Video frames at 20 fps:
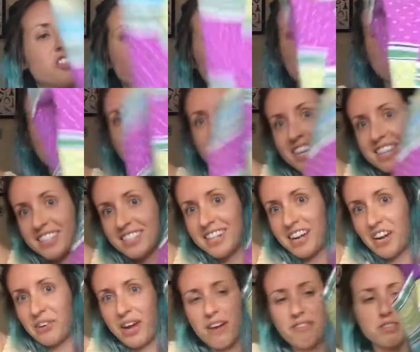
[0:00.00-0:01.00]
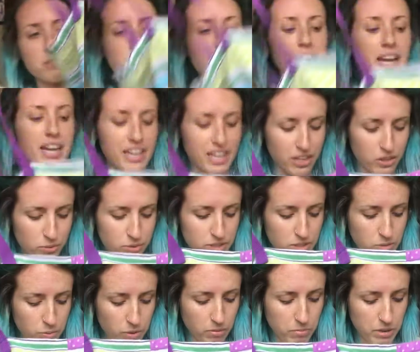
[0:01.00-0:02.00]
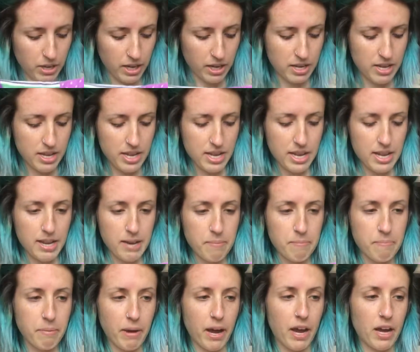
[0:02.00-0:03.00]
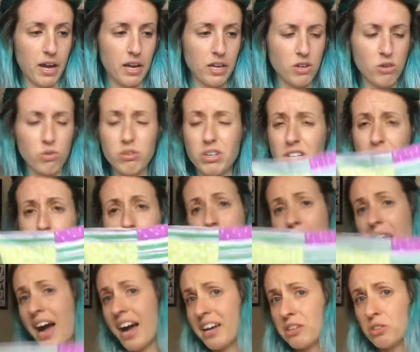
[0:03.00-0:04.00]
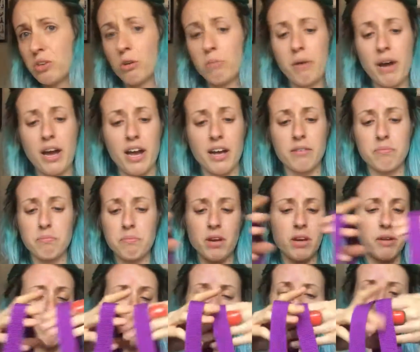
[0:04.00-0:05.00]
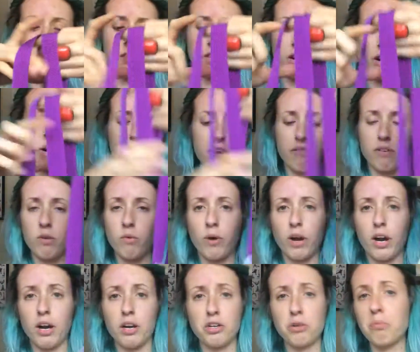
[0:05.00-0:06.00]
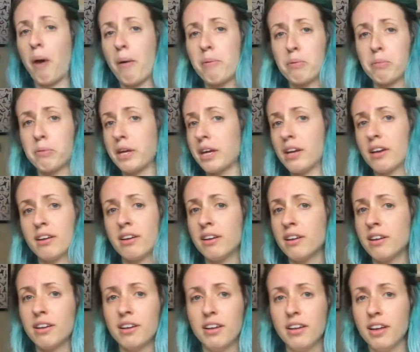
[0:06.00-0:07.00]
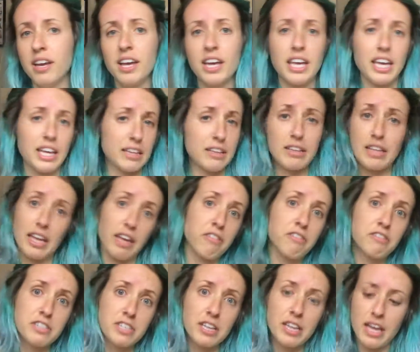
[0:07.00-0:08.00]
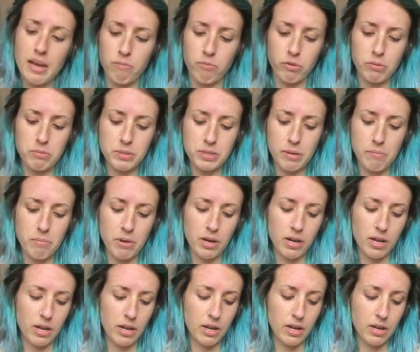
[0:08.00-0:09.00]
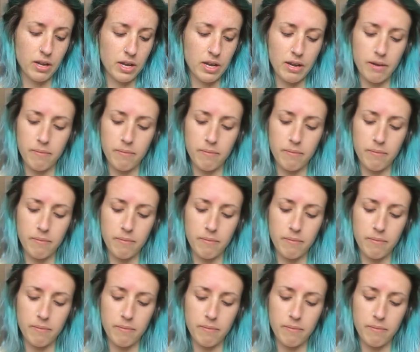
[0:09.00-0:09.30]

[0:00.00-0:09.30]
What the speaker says: just this, and I don't have to bring any other ones with me. But you don't need to buy a tote bag. I mean, they're everywhere. You'll probably get gifted them from somebody.